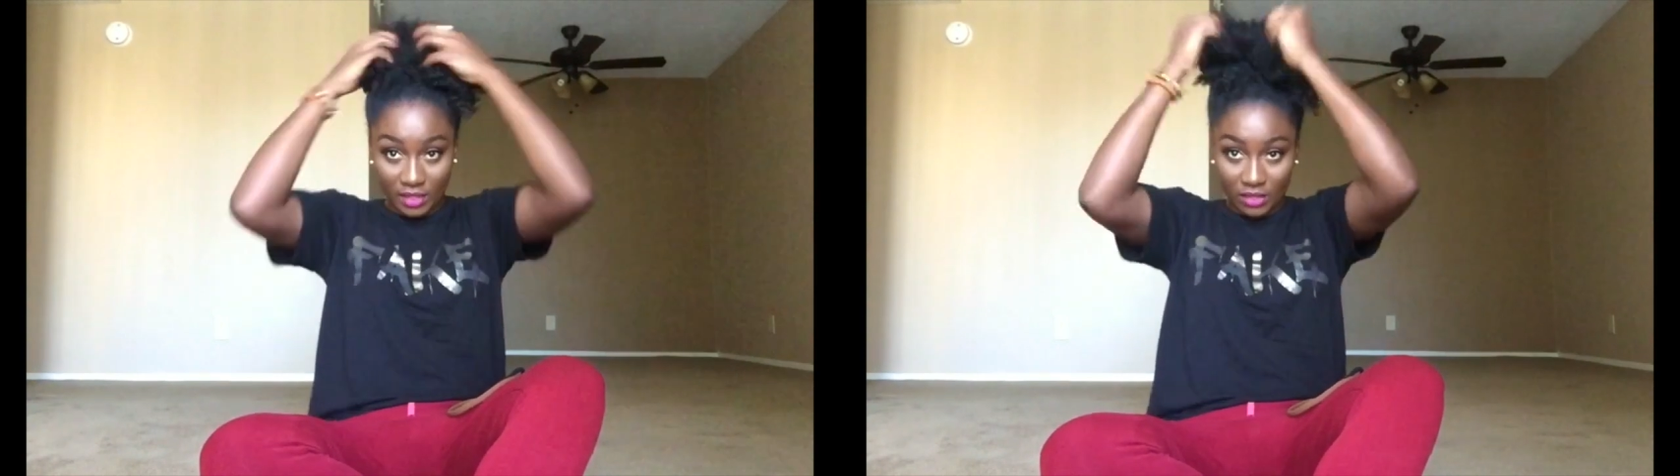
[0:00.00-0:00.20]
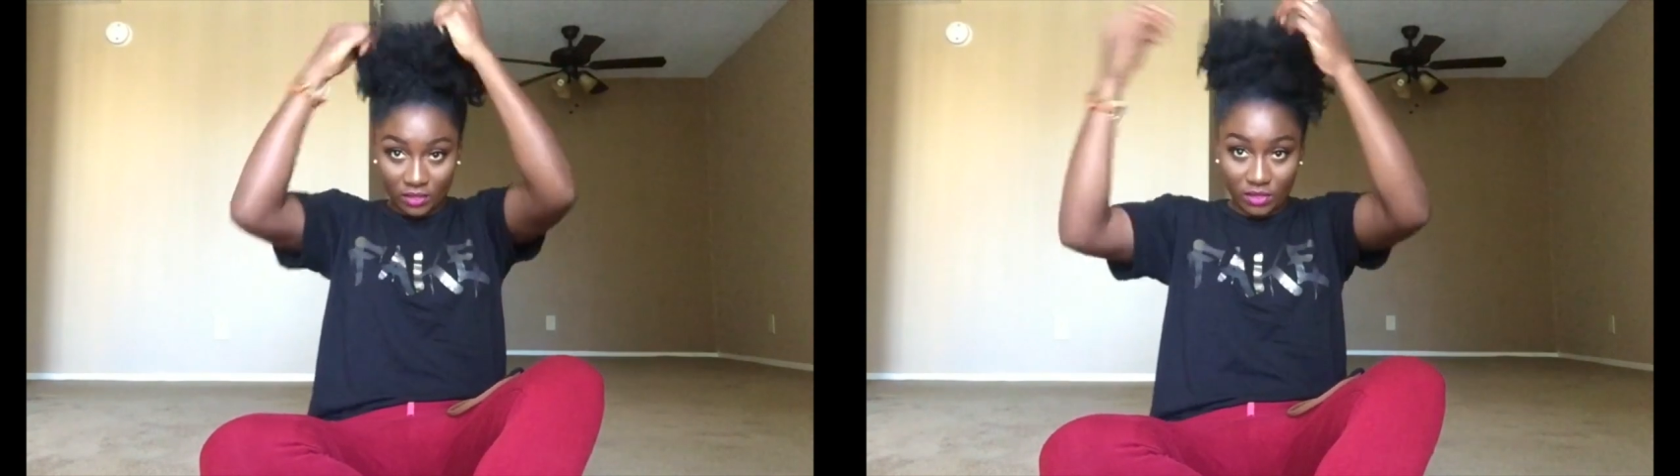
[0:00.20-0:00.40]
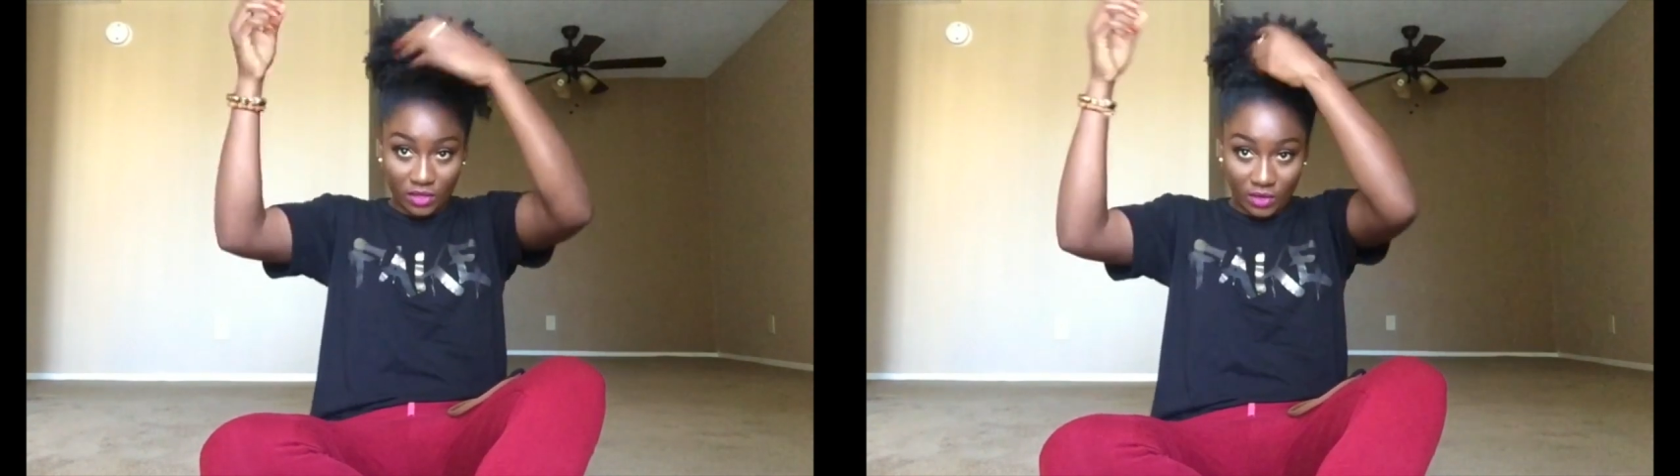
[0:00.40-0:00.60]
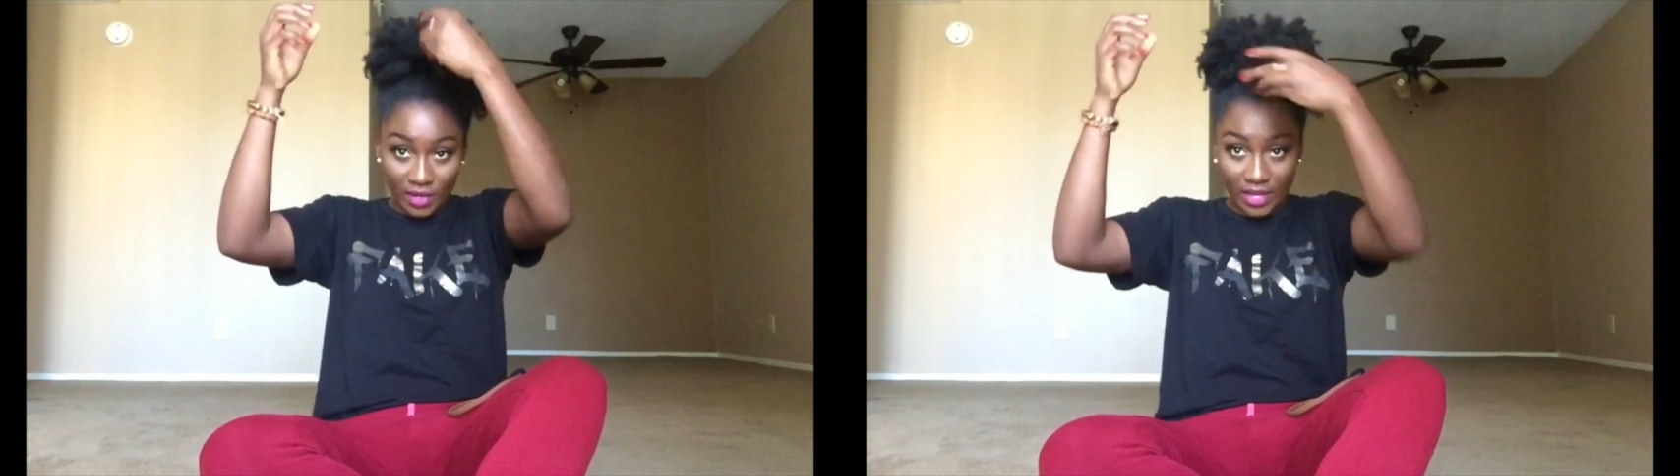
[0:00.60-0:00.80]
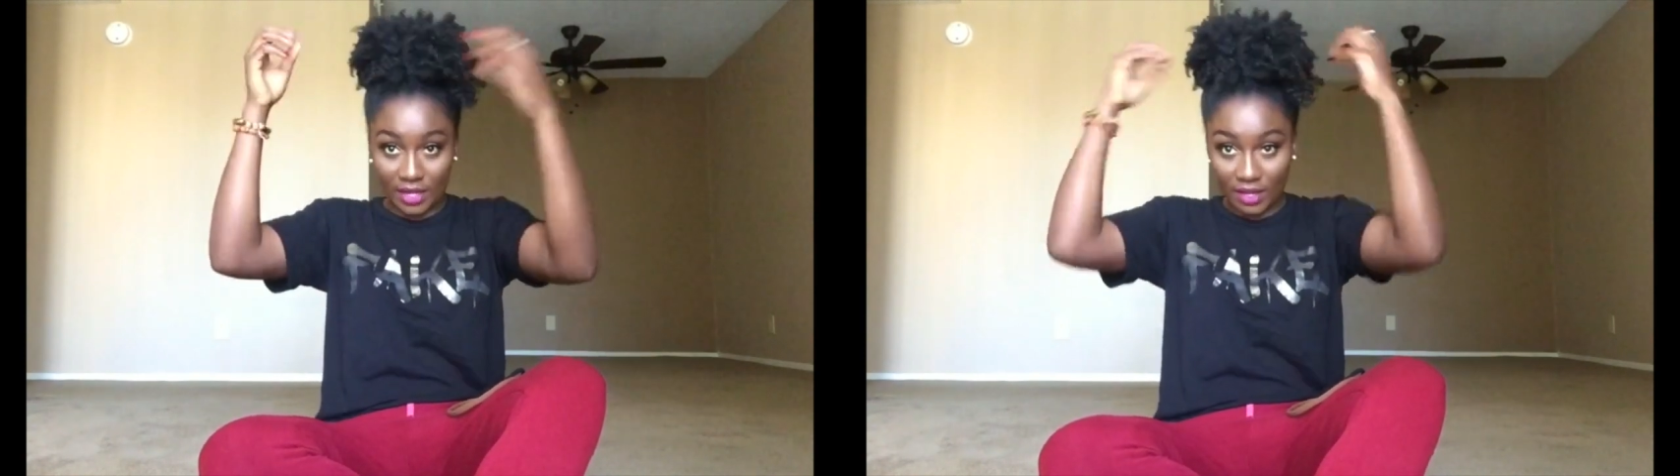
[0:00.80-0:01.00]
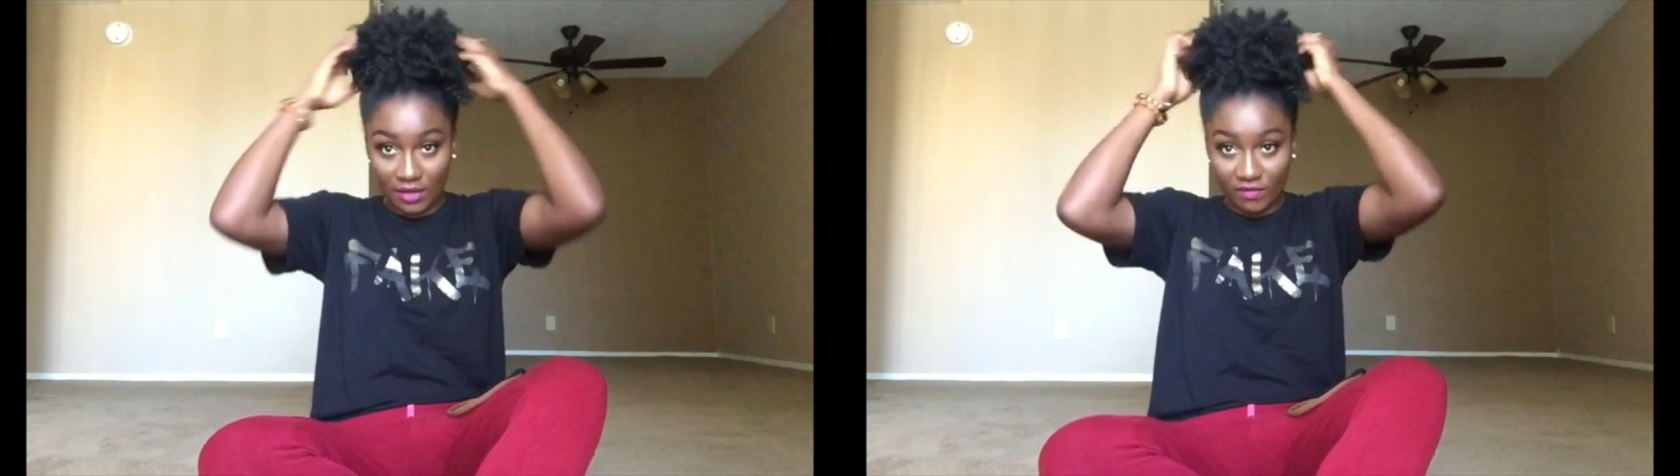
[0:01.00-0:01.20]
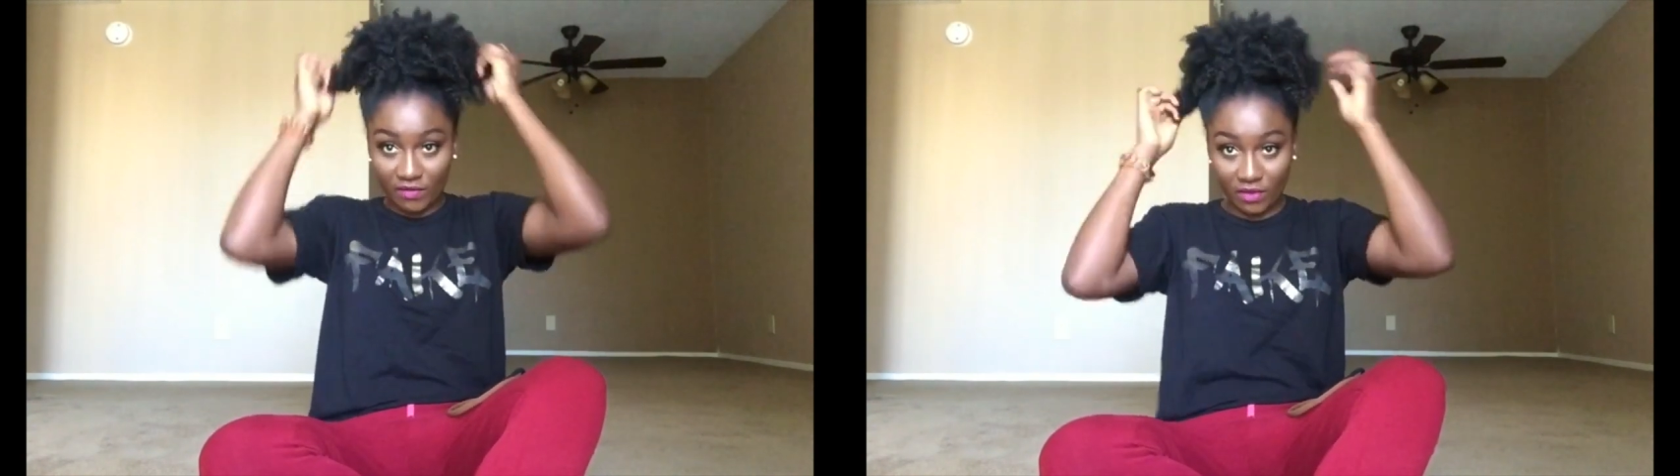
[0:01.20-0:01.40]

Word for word: then you can go ahead and